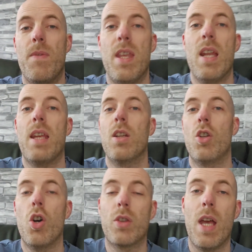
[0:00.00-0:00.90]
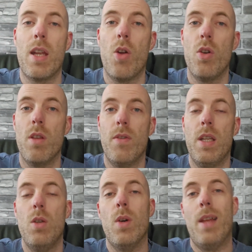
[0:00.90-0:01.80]
Then I can cut that out of the
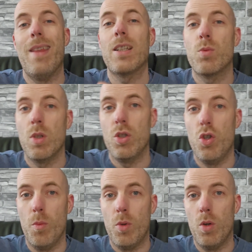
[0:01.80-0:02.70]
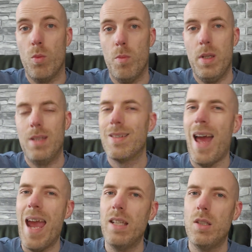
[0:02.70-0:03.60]
video, and that's what a jump cut would be. To
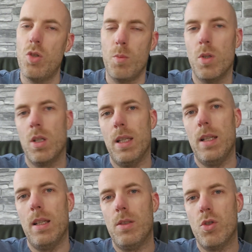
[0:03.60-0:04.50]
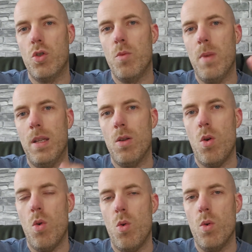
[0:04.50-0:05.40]
hide the jump cut a little, I'll zoom in
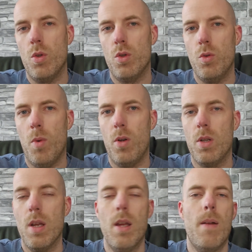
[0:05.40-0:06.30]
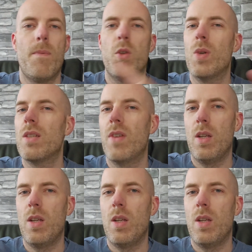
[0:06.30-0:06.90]
or zoom out. There is a